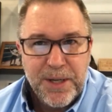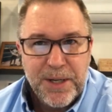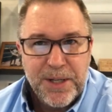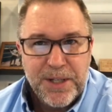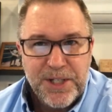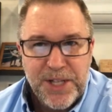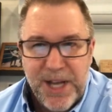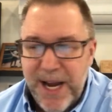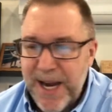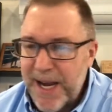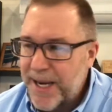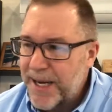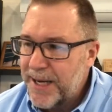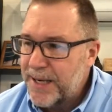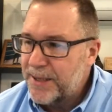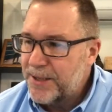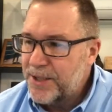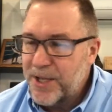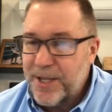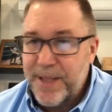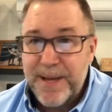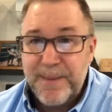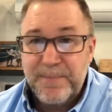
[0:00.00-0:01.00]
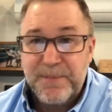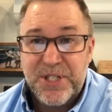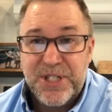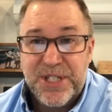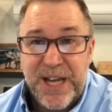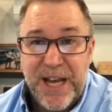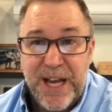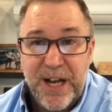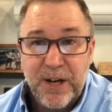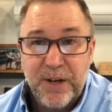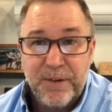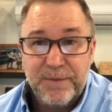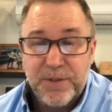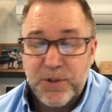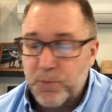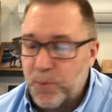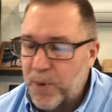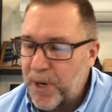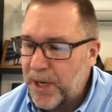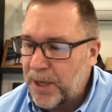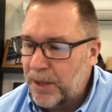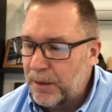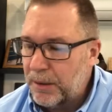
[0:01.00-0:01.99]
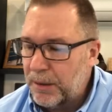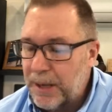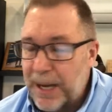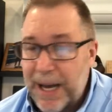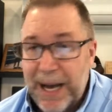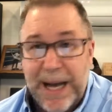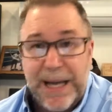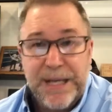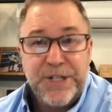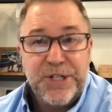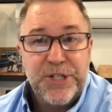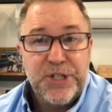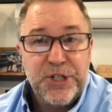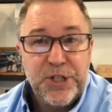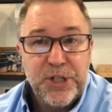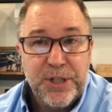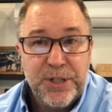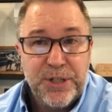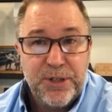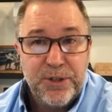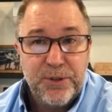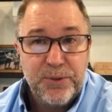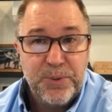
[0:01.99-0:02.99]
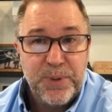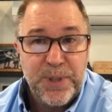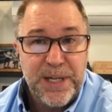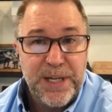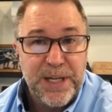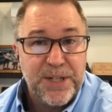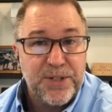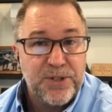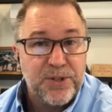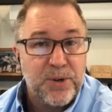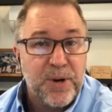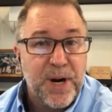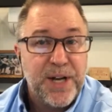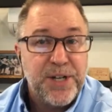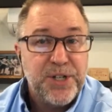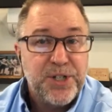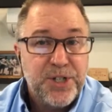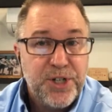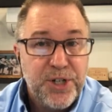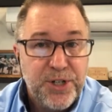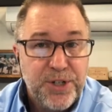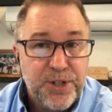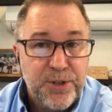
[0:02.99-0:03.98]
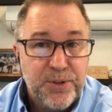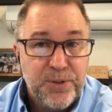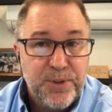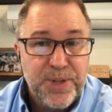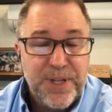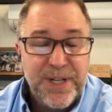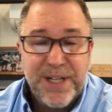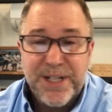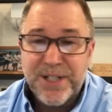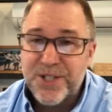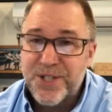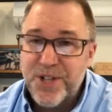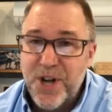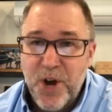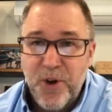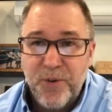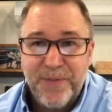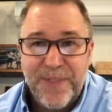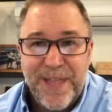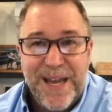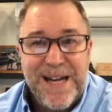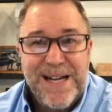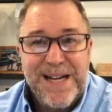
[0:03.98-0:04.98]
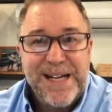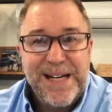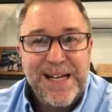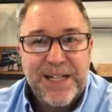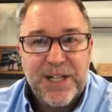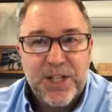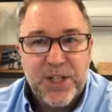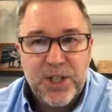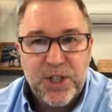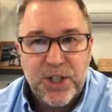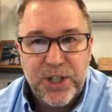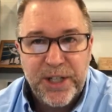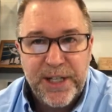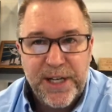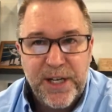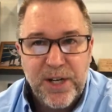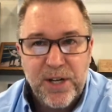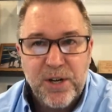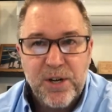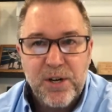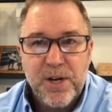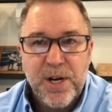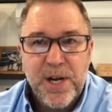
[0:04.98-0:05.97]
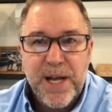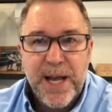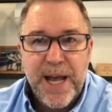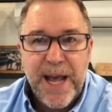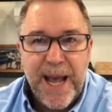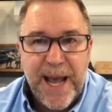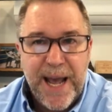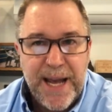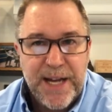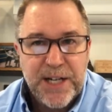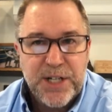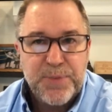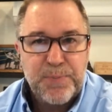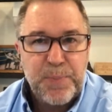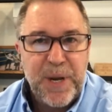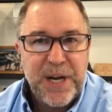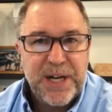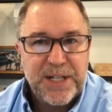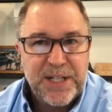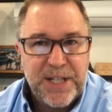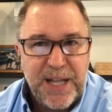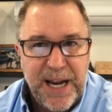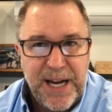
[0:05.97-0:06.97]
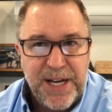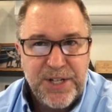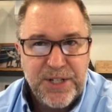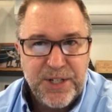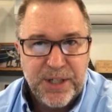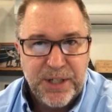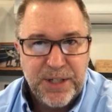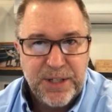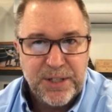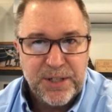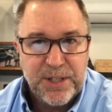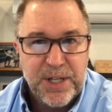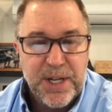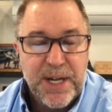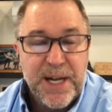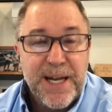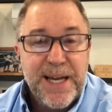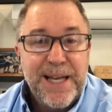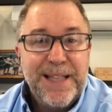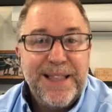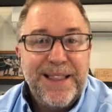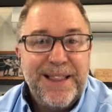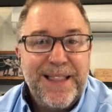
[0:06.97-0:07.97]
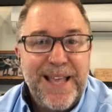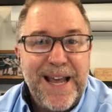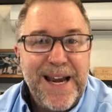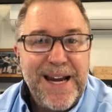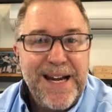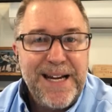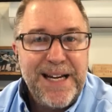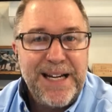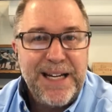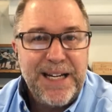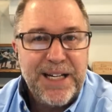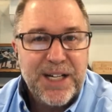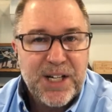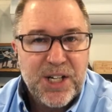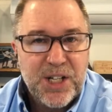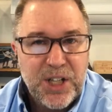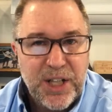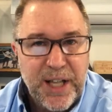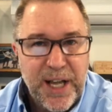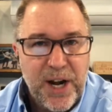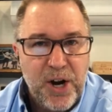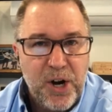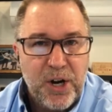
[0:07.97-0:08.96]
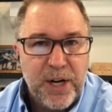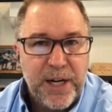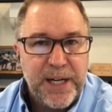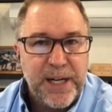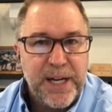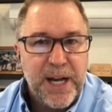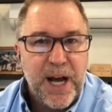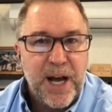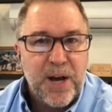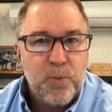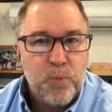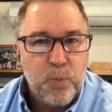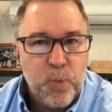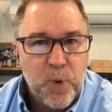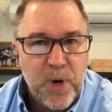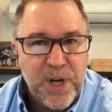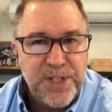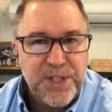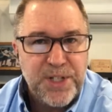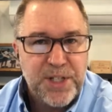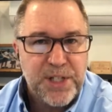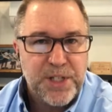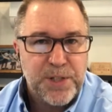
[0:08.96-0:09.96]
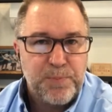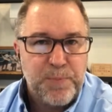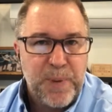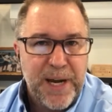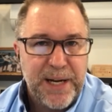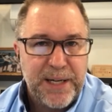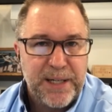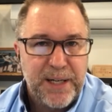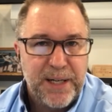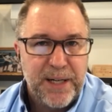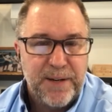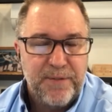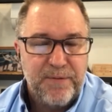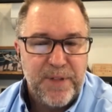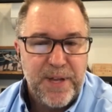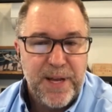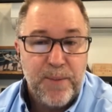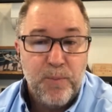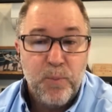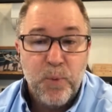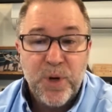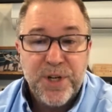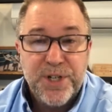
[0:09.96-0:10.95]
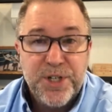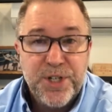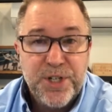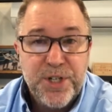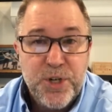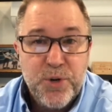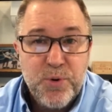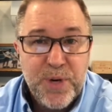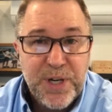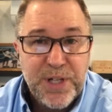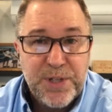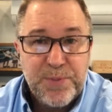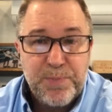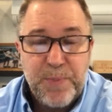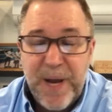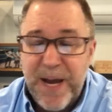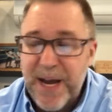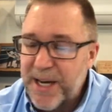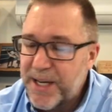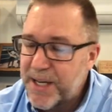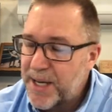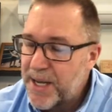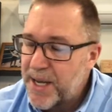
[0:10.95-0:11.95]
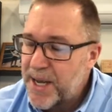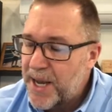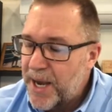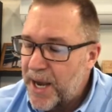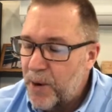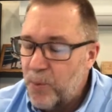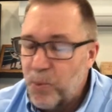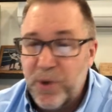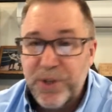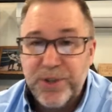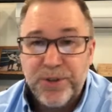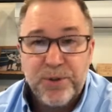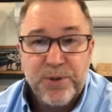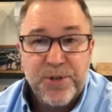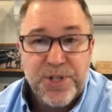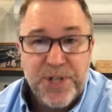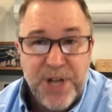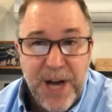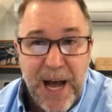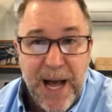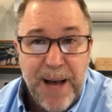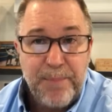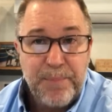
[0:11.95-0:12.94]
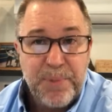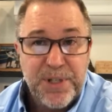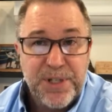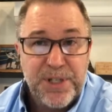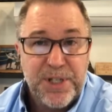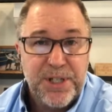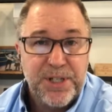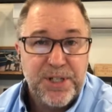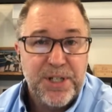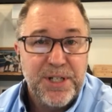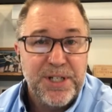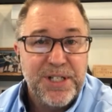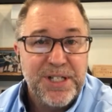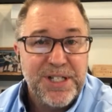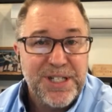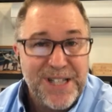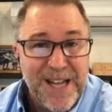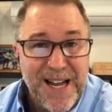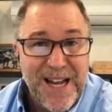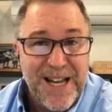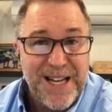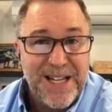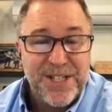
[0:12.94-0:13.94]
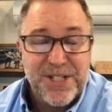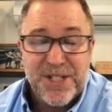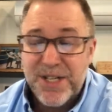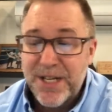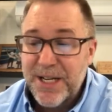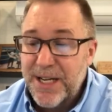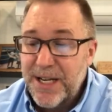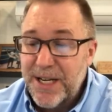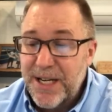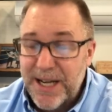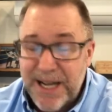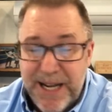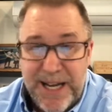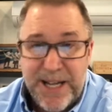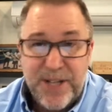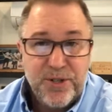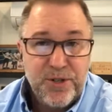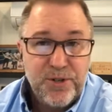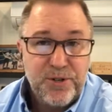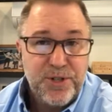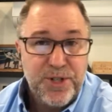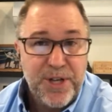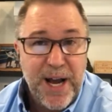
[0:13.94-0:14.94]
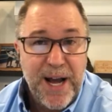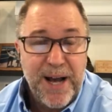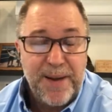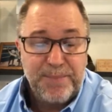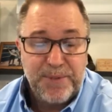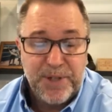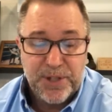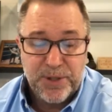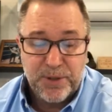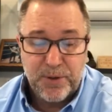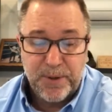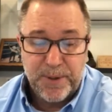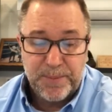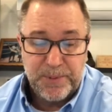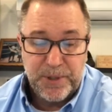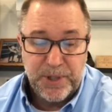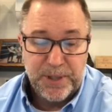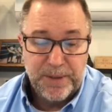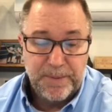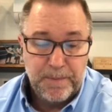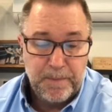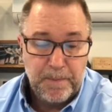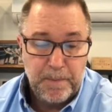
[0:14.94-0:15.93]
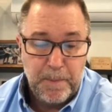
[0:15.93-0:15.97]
saying to themselves, well, I should do this or I should do this. No, they need clear expectations. They need clarity on what's expected of them, what you expect, and what their job position says in their job description.